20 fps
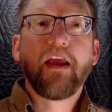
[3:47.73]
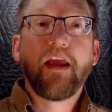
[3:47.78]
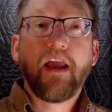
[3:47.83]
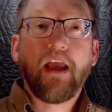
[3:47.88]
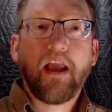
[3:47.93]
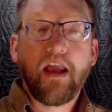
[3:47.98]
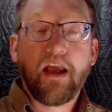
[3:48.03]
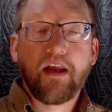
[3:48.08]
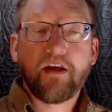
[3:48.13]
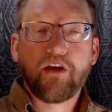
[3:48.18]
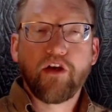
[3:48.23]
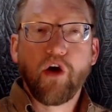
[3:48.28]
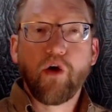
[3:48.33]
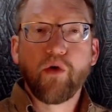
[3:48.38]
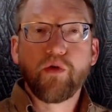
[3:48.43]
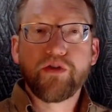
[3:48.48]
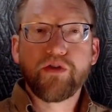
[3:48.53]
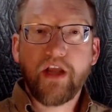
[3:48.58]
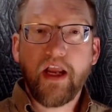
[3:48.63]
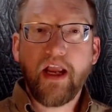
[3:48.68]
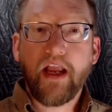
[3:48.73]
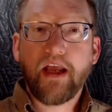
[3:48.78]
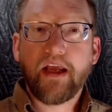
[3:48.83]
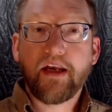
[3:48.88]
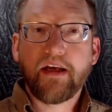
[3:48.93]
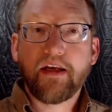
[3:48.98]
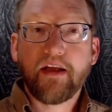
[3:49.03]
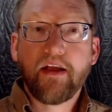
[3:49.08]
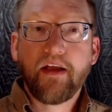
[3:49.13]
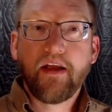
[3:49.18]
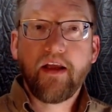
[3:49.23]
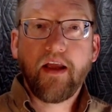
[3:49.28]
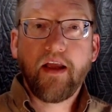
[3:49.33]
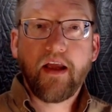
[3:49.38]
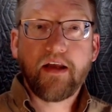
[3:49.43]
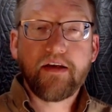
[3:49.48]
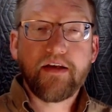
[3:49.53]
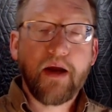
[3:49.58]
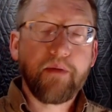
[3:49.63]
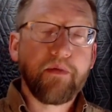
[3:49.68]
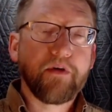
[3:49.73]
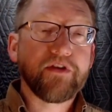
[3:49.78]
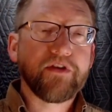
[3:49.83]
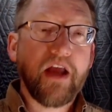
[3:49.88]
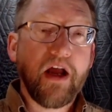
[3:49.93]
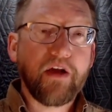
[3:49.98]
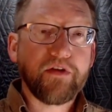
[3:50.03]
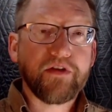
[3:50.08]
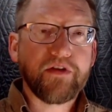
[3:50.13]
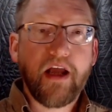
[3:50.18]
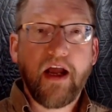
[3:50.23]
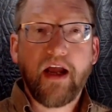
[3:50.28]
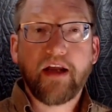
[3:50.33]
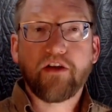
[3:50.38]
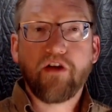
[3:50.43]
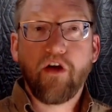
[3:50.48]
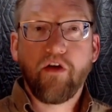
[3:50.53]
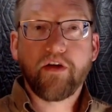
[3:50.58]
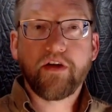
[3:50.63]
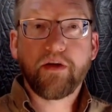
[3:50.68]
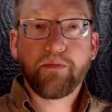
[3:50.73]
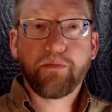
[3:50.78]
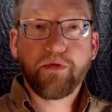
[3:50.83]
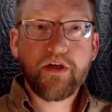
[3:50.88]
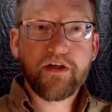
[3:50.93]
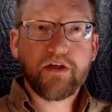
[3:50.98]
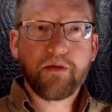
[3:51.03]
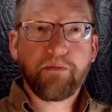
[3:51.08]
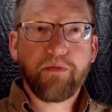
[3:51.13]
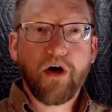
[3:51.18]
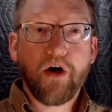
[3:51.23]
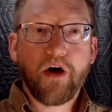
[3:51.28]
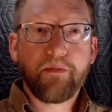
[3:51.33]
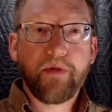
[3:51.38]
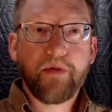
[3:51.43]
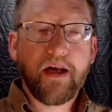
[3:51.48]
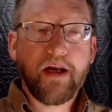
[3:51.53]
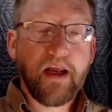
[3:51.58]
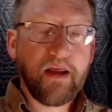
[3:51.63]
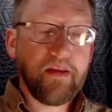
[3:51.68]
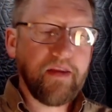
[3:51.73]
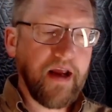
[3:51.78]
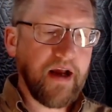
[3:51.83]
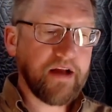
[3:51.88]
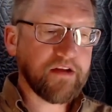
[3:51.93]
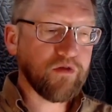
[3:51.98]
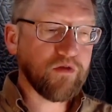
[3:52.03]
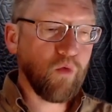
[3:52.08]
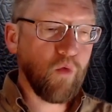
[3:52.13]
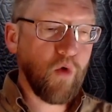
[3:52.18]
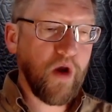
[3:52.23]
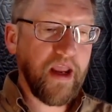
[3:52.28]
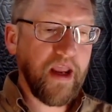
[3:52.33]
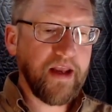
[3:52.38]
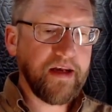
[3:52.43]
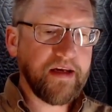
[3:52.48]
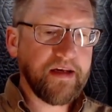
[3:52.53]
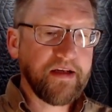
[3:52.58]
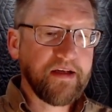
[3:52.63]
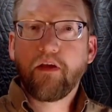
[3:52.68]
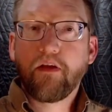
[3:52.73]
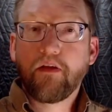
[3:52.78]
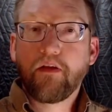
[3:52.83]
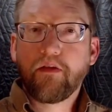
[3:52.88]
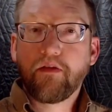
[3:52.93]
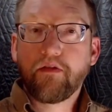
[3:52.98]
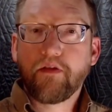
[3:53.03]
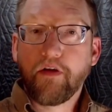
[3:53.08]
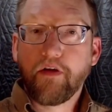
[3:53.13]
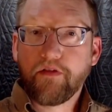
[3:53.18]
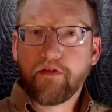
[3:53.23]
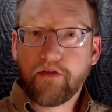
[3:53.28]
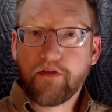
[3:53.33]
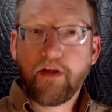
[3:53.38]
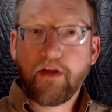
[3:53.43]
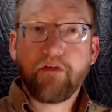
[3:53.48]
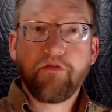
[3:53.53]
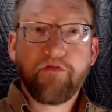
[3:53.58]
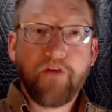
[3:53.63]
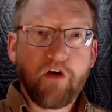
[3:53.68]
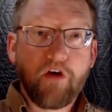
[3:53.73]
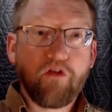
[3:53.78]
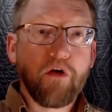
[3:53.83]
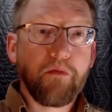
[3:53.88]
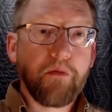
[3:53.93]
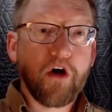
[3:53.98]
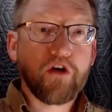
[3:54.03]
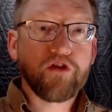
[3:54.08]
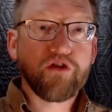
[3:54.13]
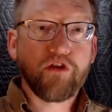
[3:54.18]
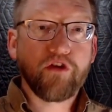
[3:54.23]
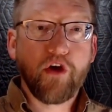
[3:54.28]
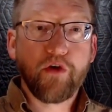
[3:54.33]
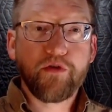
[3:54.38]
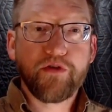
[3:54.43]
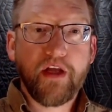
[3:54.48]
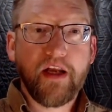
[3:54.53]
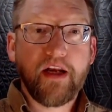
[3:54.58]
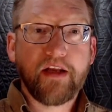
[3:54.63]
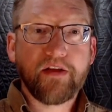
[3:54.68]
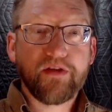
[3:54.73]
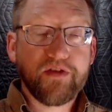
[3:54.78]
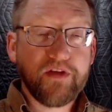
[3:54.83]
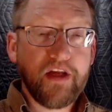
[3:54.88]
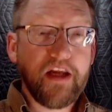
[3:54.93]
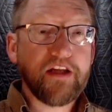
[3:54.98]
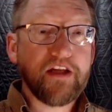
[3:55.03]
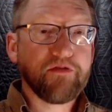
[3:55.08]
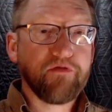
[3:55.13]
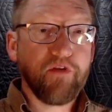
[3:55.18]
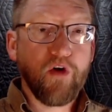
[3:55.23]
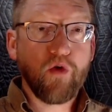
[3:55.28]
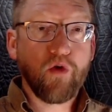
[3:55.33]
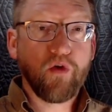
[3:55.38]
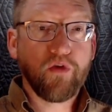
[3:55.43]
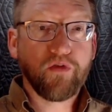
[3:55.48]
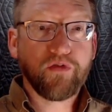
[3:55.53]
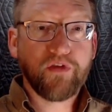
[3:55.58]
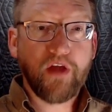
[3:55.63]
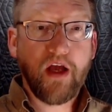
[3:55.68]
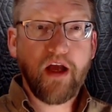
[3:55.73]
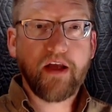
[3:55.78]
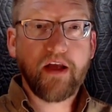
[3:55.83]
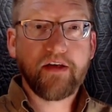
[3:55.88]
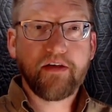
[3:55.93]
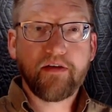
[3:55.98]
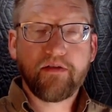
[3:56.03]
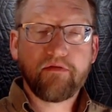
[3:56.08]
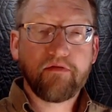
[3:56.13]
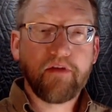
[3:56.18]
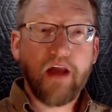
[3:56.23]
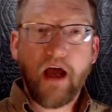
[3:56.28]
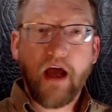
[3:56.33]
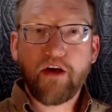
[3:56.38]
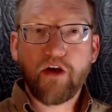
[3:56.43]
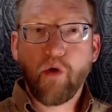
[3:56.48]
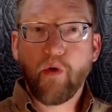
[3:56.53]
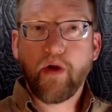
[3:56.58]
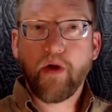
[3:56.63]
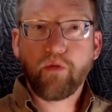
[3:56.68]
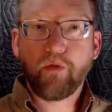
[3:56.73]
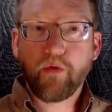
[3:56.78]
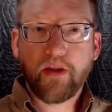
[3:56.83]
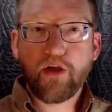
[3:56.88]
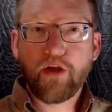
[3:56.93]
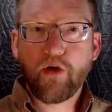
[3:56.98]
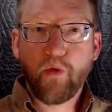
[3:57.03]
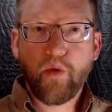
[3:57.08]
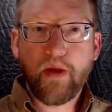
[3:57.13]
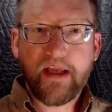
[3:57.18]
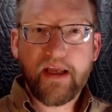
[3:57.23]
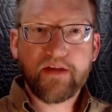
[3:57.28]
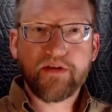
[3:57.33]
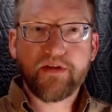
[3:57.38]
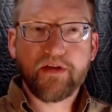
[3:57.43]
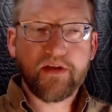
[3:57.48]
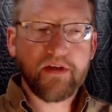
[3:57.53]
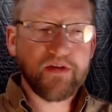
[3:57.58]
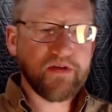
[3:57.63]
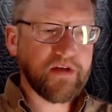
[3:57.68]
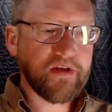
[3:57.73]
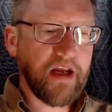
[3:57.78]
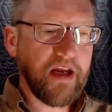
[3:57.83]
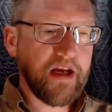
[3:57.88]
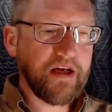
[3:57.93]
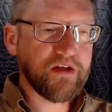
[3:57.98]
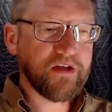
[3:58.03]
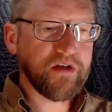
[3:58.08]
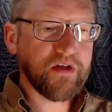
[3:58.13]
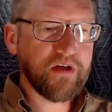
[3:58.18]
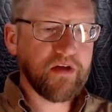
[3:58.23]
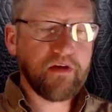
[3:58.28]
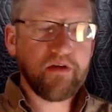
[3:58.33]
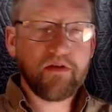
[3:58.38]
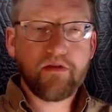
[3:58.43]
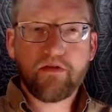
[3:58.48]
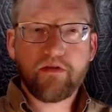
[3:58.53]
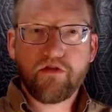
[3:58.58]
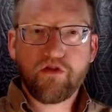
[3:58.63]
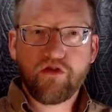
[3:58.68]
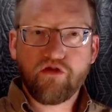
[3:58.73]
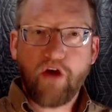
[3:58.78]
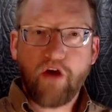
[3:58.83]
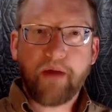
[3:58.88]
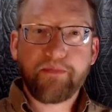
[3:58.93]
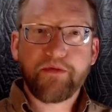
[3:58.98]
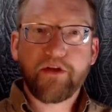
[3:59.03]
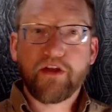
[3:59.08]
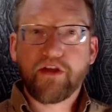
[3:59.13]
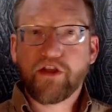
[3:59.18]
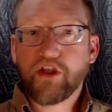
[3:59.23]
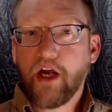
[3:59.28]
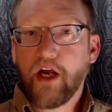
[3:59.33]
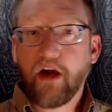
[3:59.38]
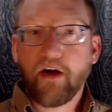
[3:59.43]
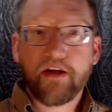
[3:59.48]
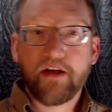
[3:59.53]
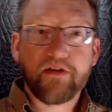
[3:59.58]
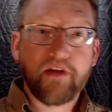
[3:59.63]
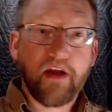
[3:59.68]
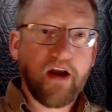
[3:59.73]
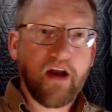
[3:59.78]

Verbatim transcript: and goes in, and Deborah's outside calling the police department, and that's when the federal marshal goes in and sees Vogel's son, not knowing really who he is at this stage, strapped to the chair, and he's like,